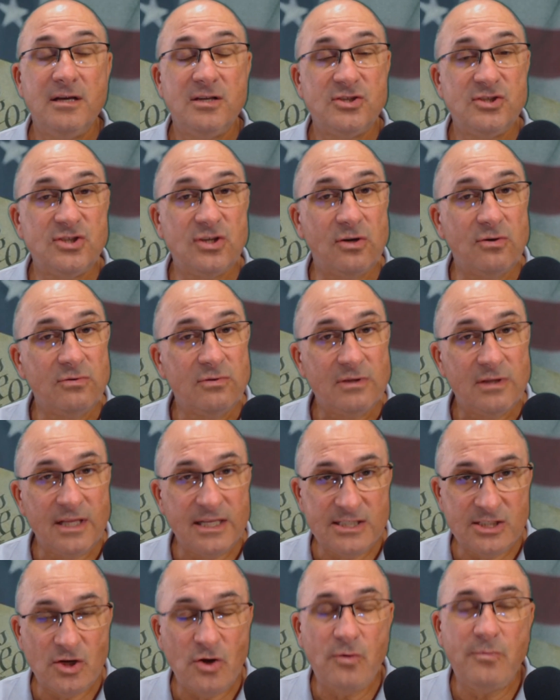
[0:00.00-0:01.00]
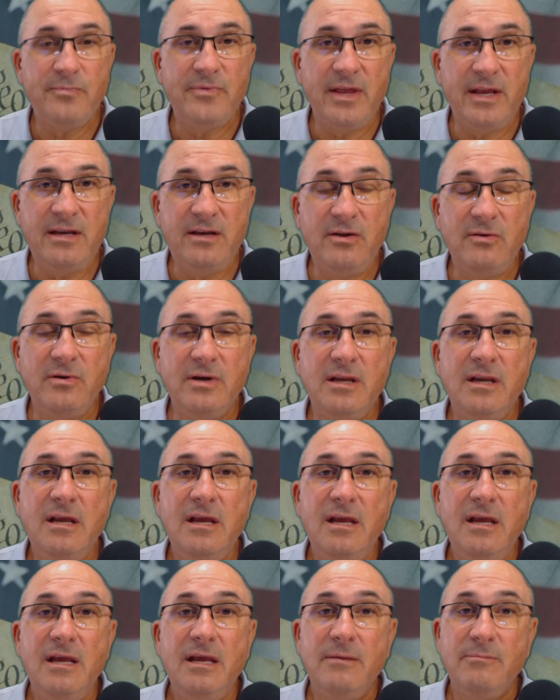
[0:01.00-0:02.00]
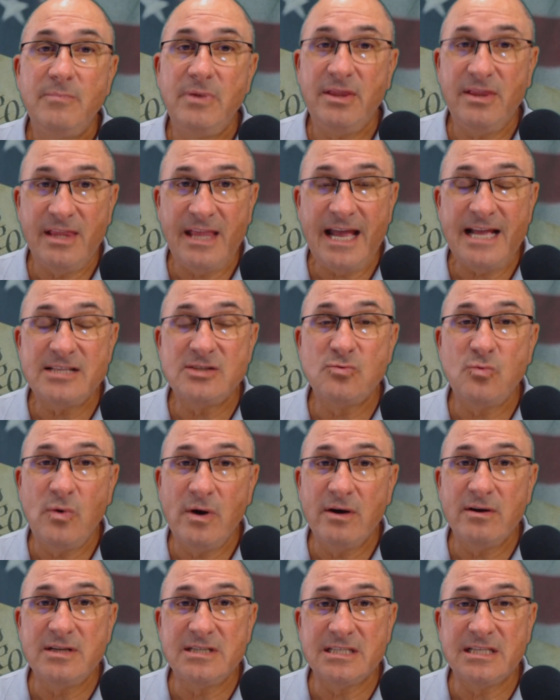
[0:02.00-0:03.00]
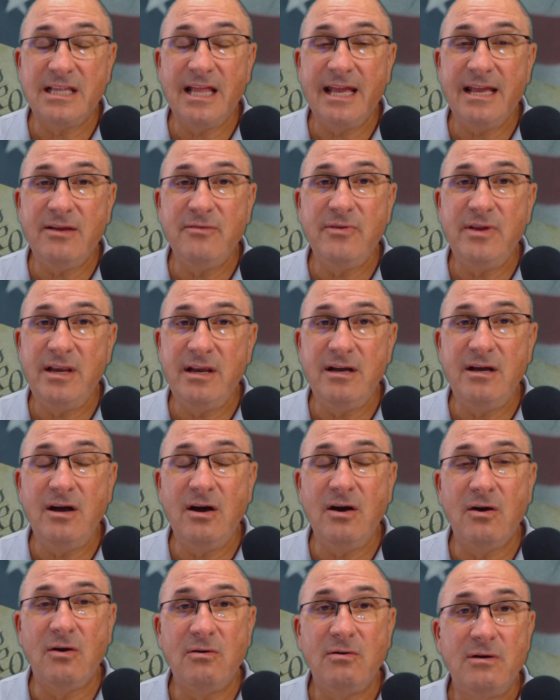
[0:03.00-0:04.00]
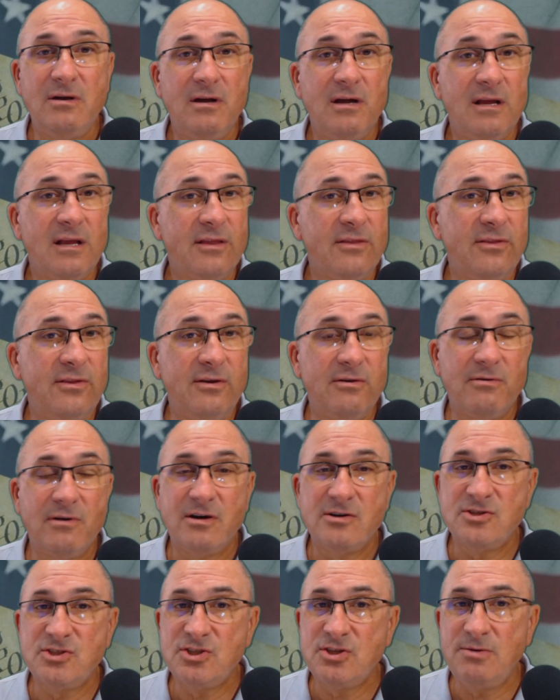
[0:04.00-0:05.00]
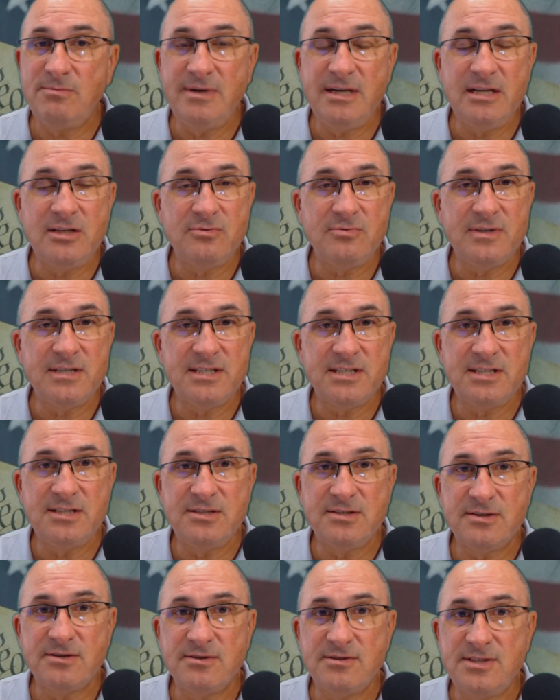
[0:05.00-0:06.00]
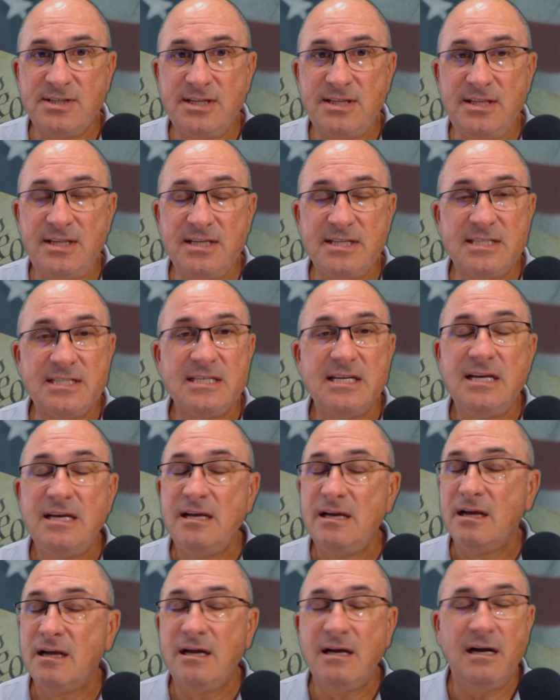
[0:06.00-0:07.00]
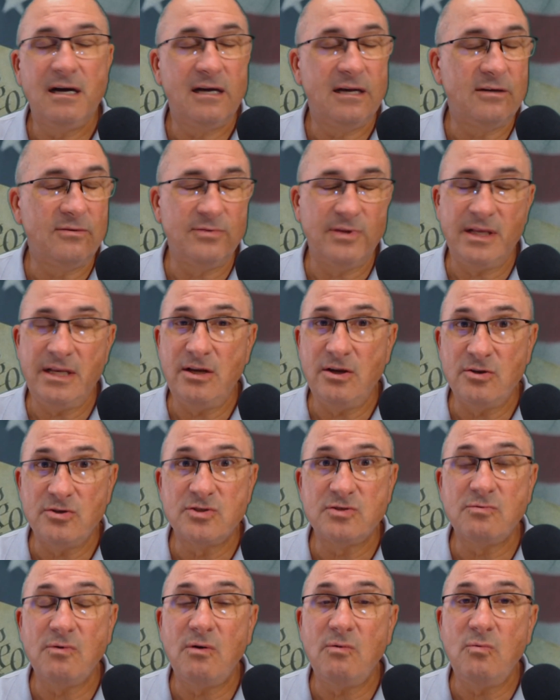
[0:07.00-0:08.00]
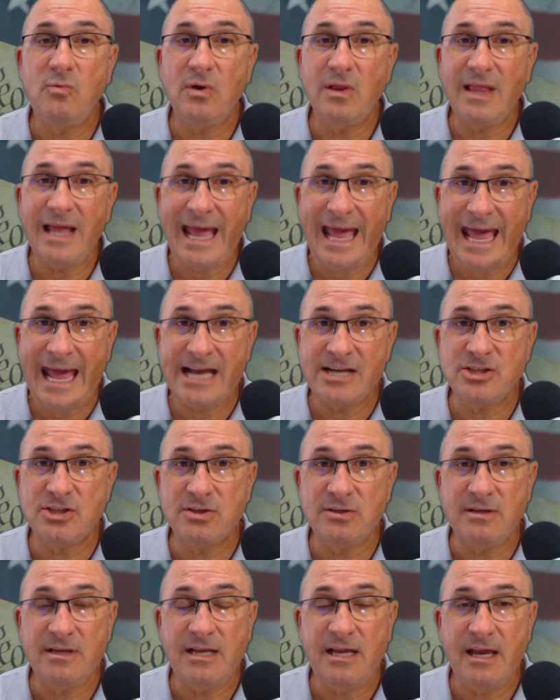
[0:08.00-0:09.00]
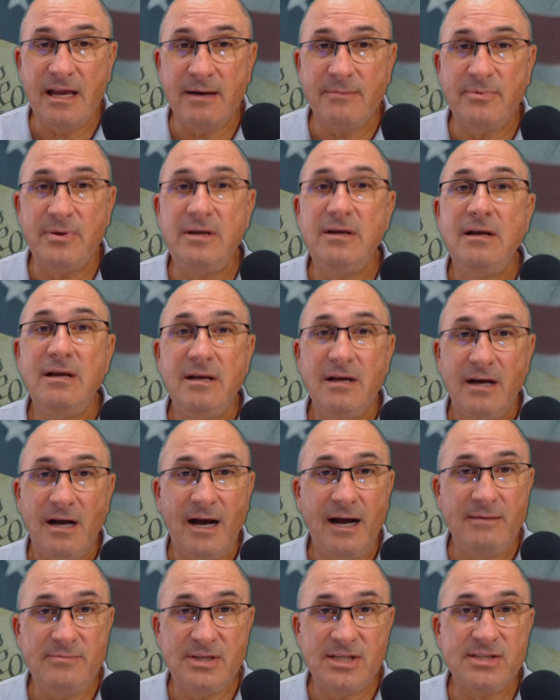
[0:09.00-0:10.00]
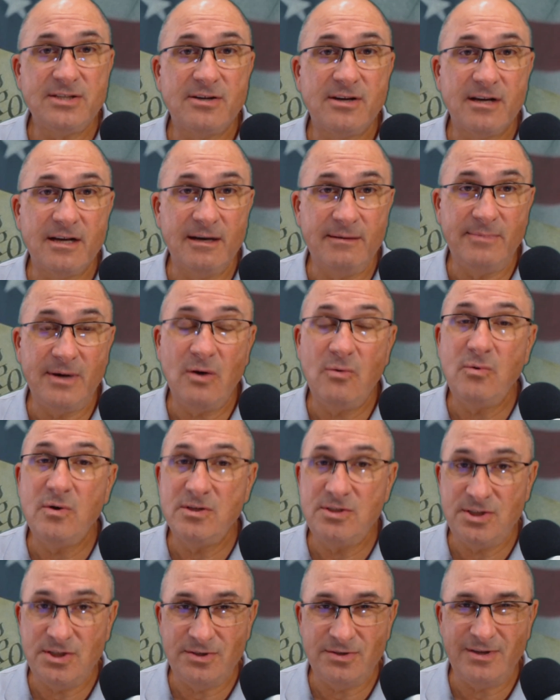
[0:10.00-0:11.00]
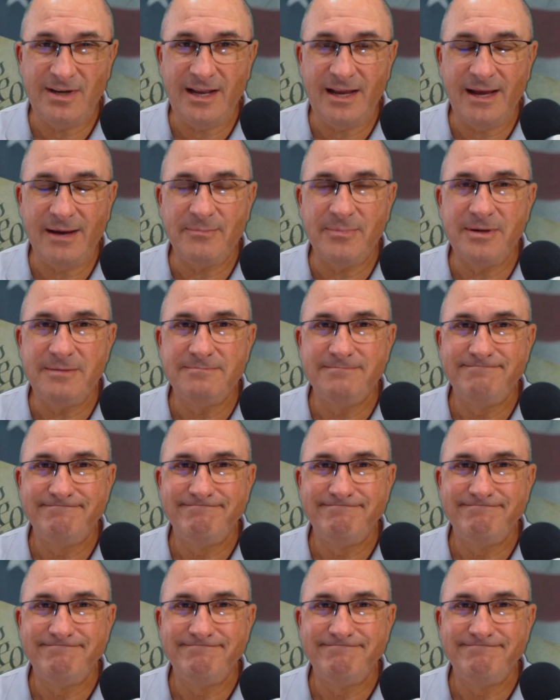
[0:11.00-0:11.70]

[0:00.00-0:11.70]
So let's hope they do it, but that's where it's likely to go. There are so many twists and turns in this, God only knows what will actually happen. I'm just talking about what should happen.